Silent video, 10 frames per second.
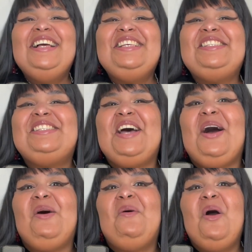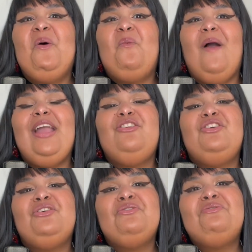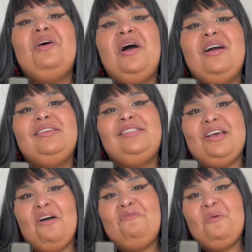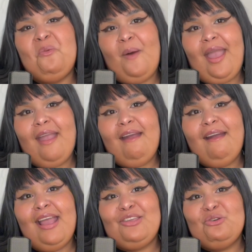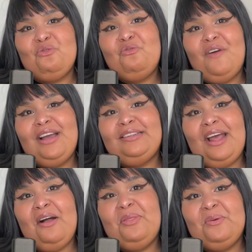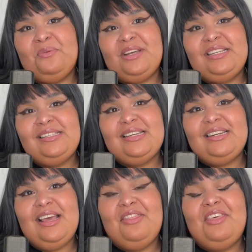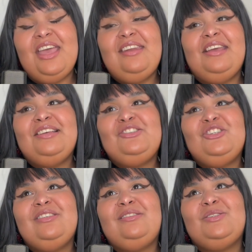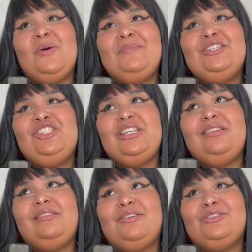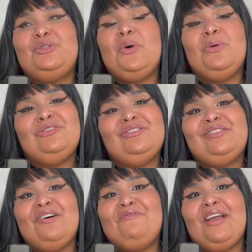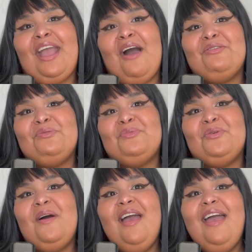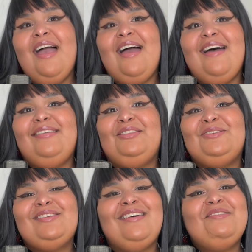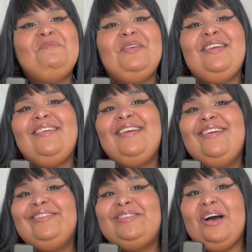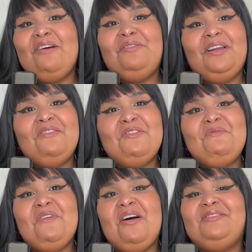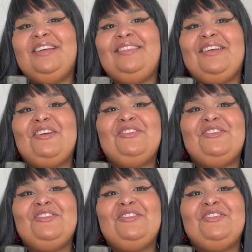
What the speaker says: So when you are self-aware and you find out the reason, then it's just so much easier to hold yourself accountable. And there's gonna be tough love involved in there.